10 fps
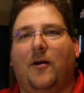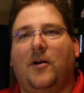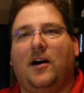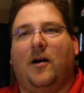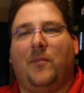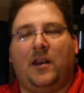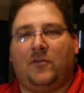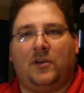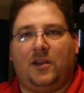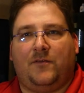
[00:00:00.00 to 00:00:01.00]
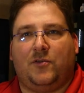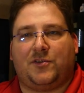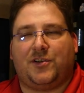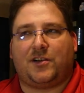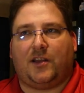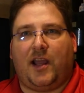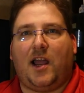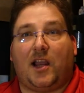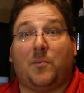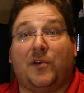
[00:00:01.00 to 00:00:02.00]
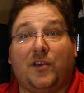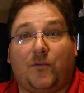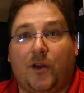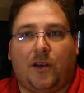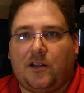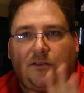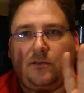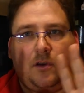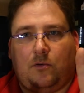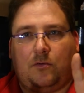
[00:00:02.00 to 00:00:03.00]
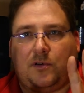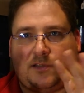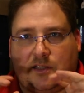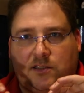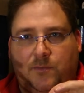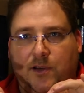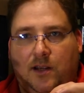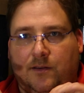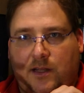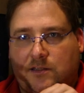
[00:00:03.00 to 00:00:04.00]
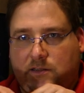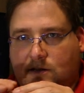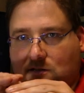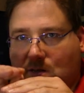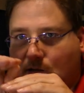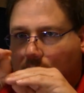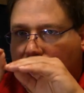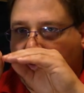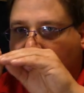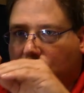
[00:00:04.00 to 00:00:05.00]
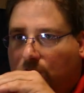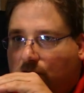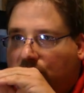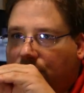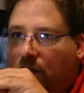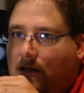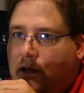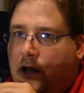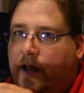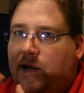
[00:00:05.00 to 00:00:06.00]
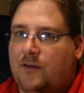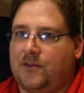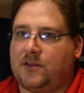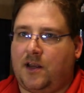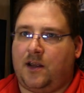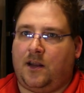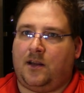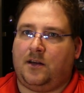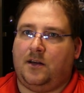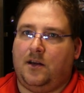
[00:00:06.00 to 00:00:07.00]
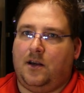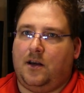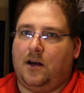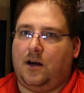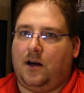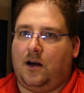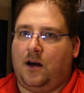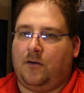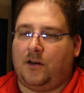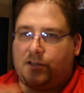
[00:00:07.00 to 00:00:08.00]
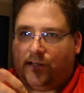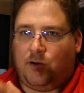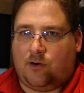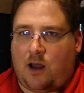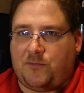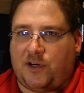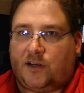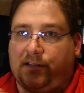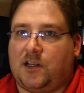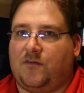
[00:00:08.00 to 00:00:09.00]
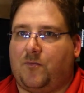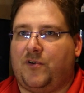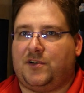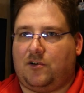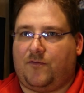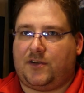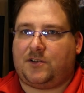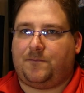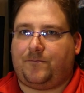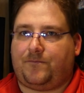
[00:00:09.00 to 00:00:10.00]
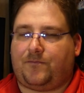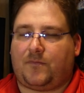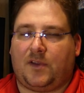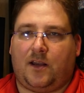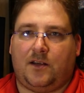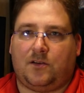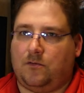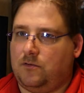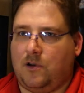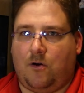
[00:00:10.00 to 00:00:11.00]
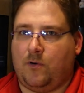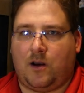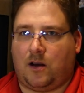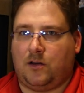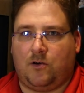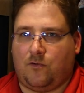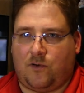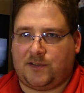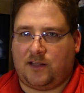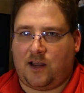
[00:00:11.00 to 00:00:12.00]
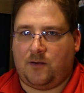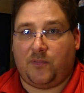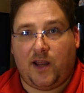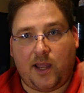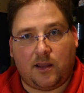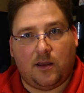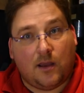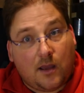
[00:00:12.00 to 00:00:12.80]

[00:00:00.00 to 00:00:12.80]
um, I'm not even going to give you a suggestion like, hey, I can print this for you. That's, no, that to me, that's too close to that line of saying, I'm going to sell you an object instead of a print service. Okay, so no, we're not going to go across that line. But hey,